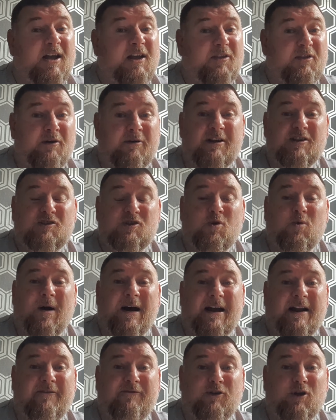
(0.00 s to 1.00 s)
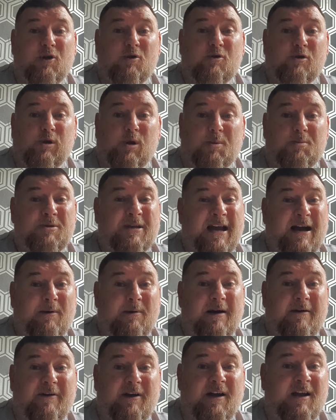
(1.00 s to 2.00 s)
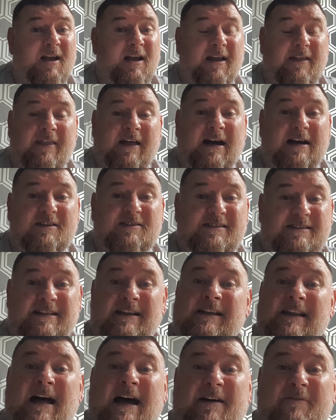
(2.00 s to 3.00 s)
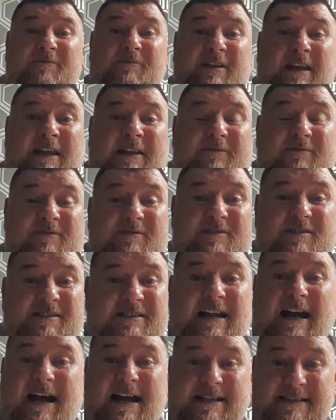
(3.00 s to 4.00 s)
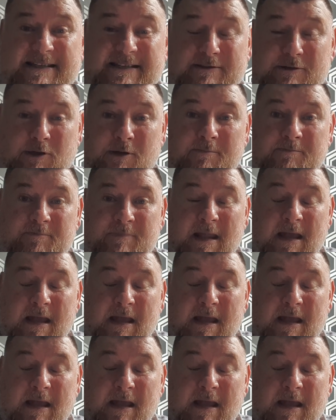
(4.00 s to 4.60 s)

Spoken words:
There is quite a few clubs, however, that still haven't even started them.